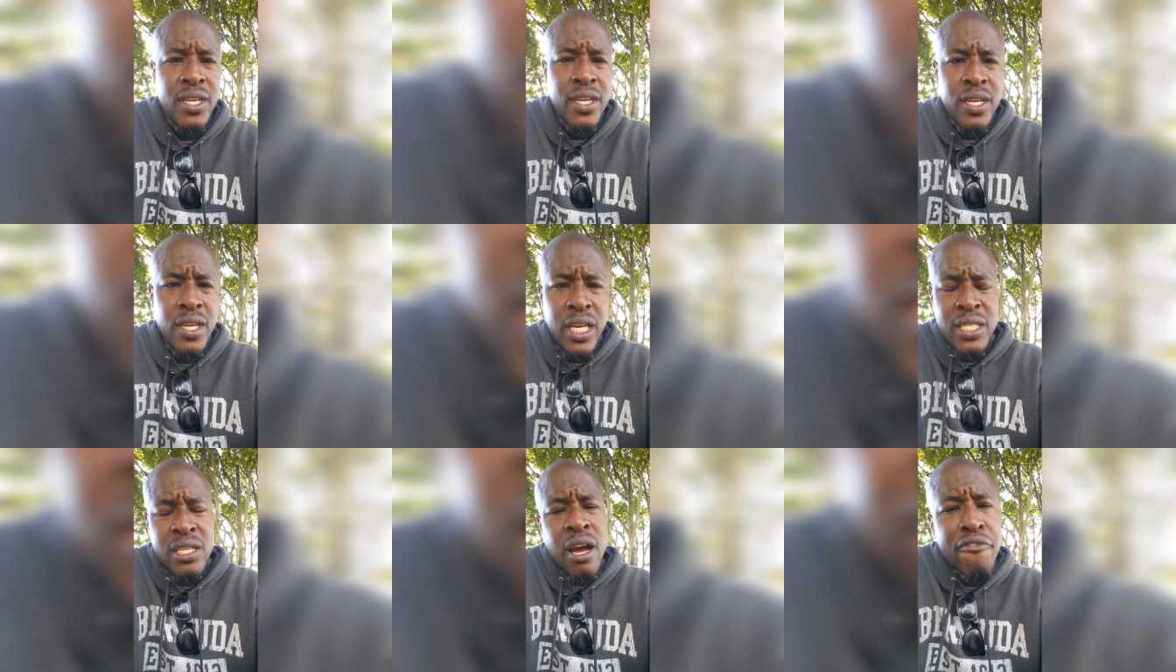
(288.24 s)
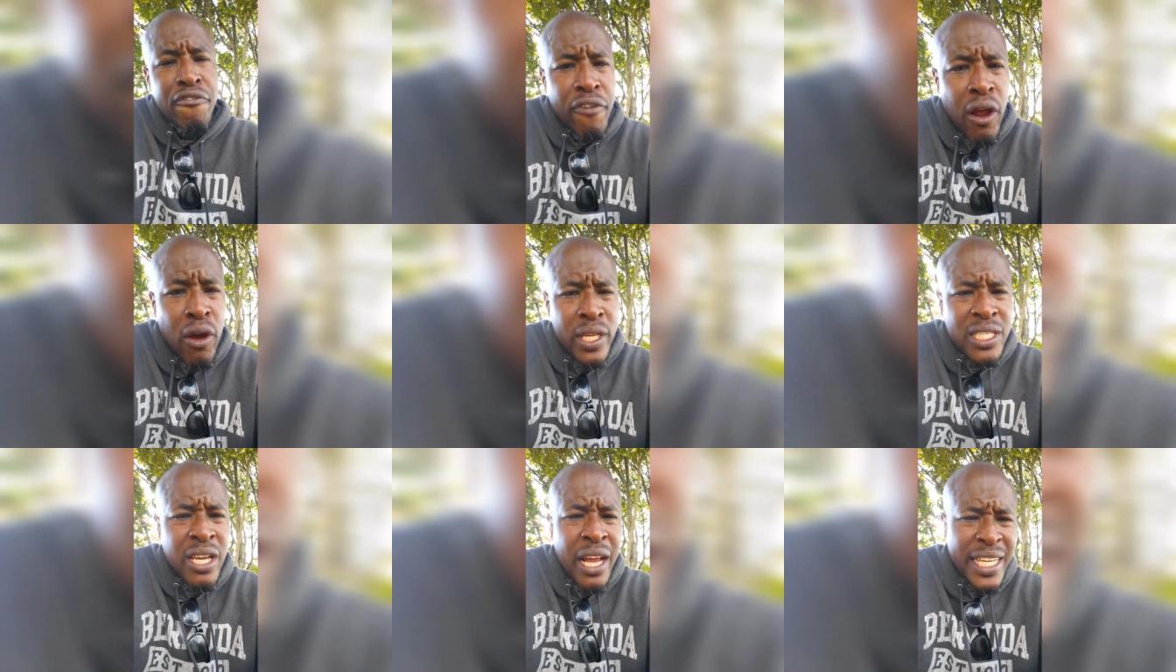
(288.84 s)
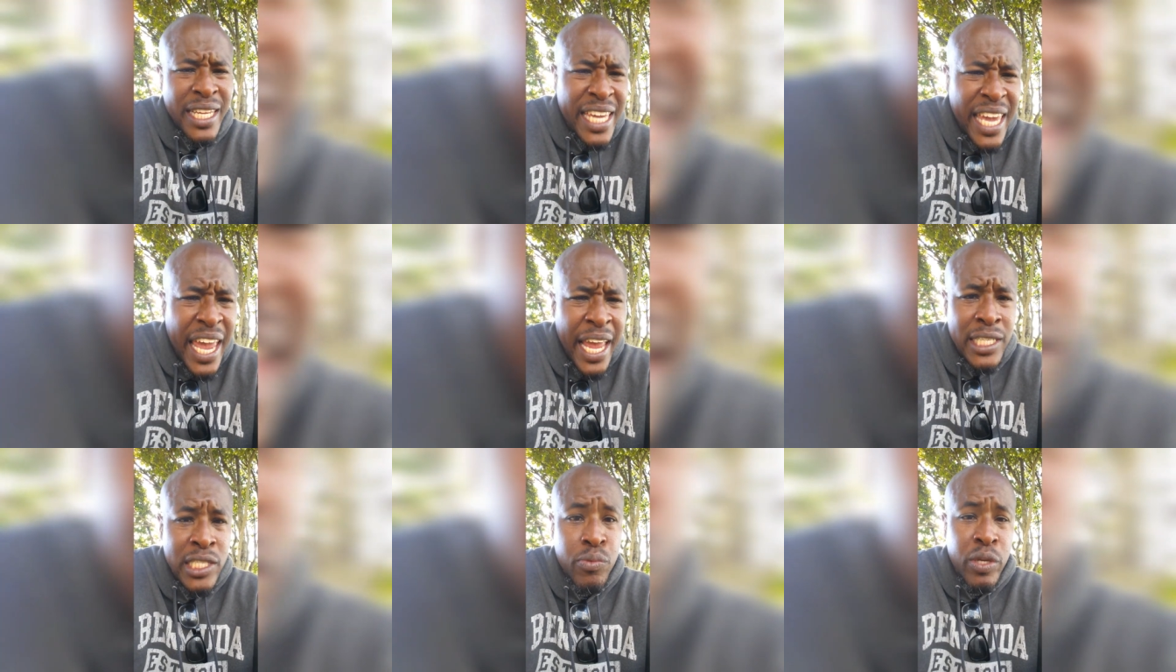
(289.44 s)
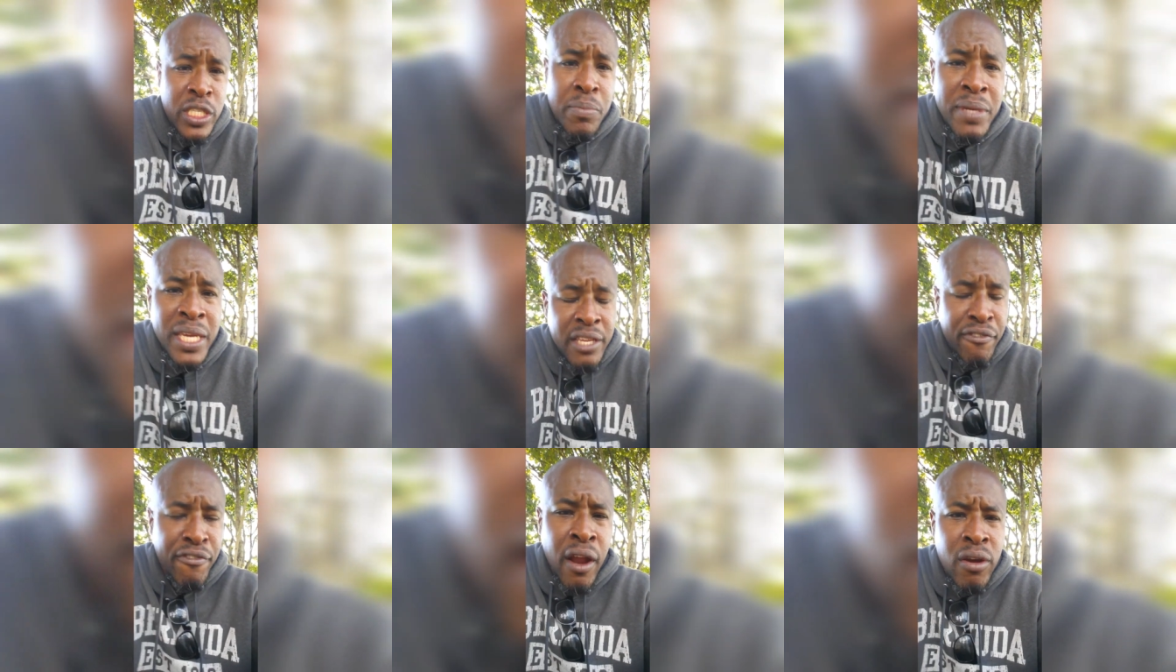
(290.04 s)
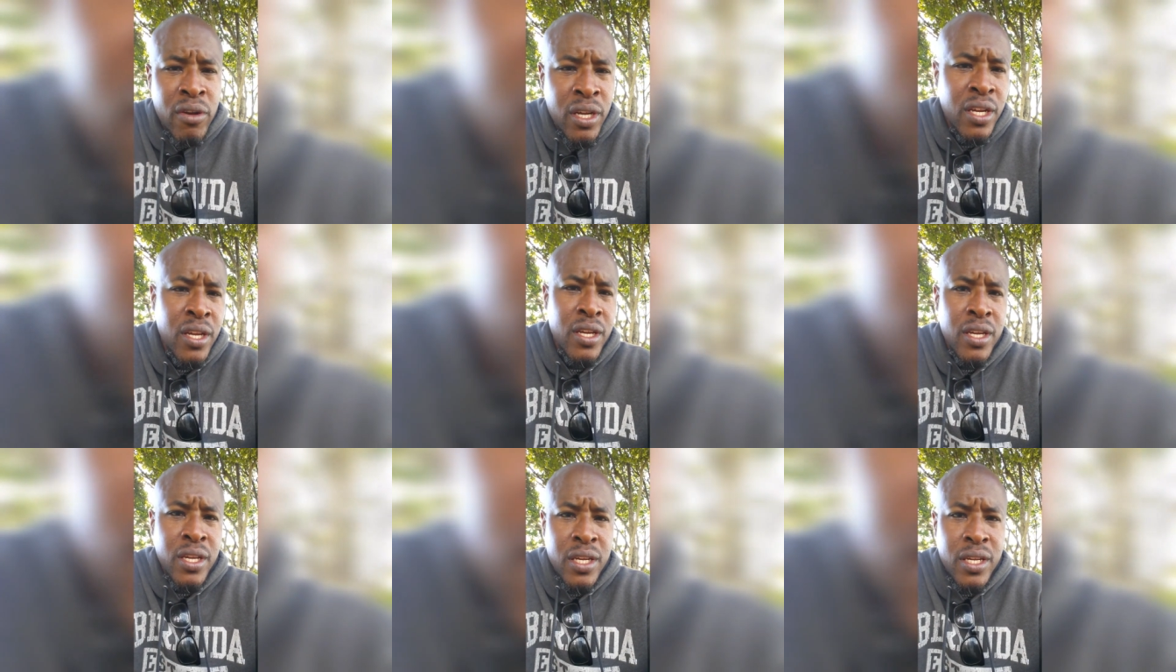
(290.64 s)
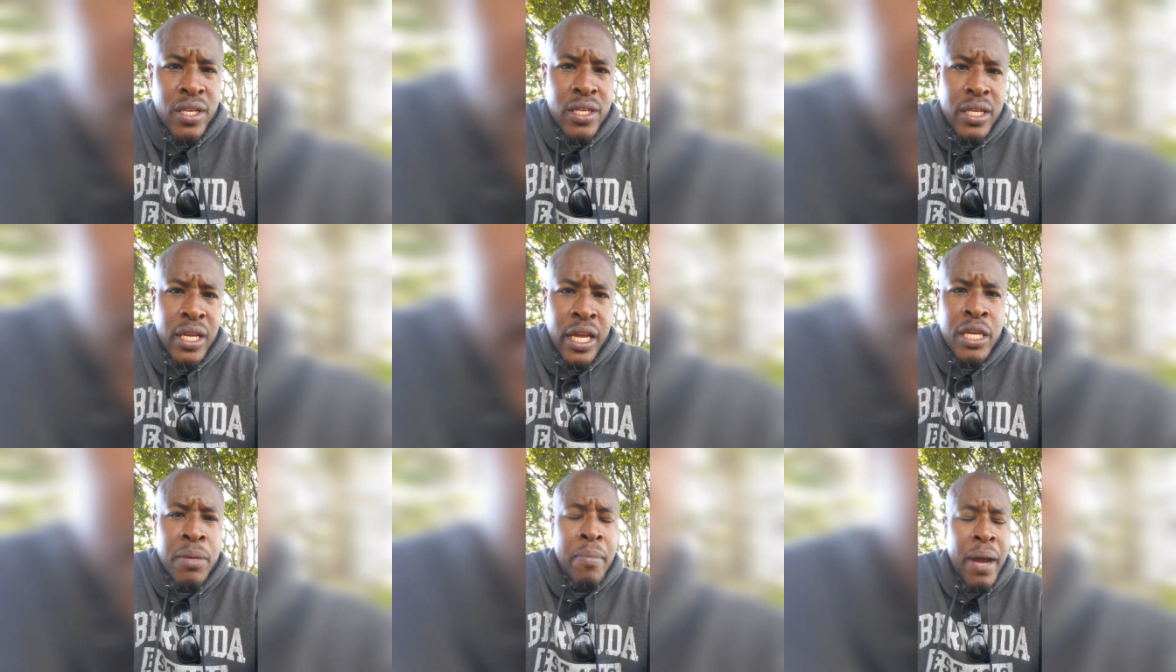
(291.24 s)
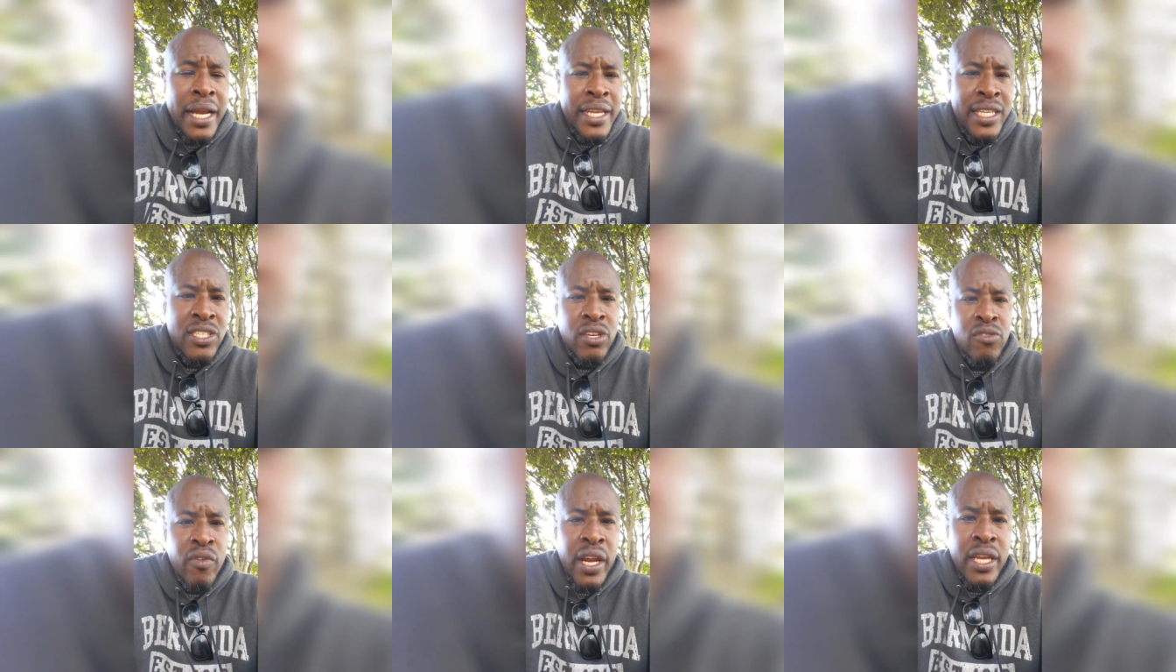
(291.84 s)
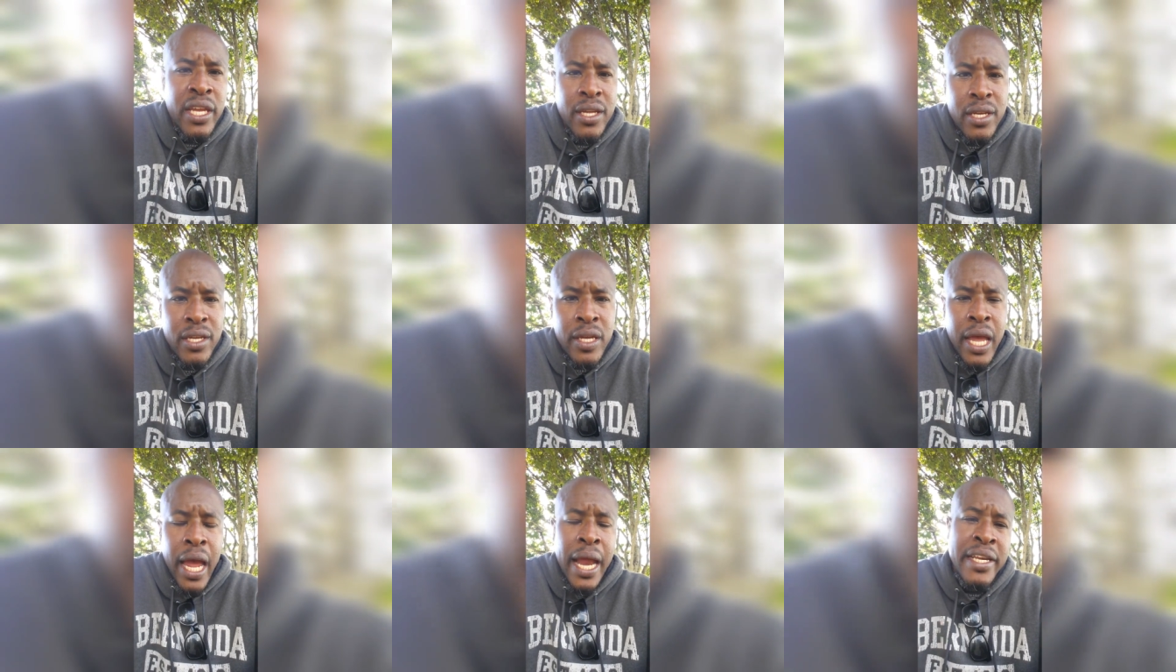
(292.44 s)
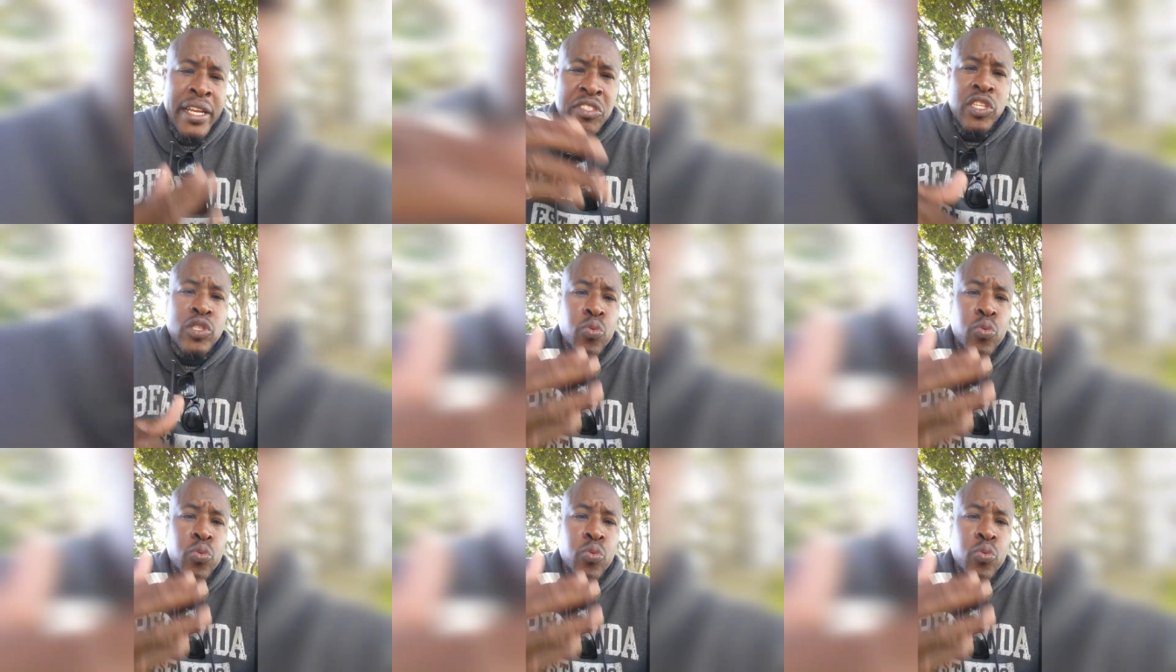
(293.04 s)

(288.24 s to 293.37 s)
It's got flow. It's got the cadence, which means flow. And you might disagree. And this is what I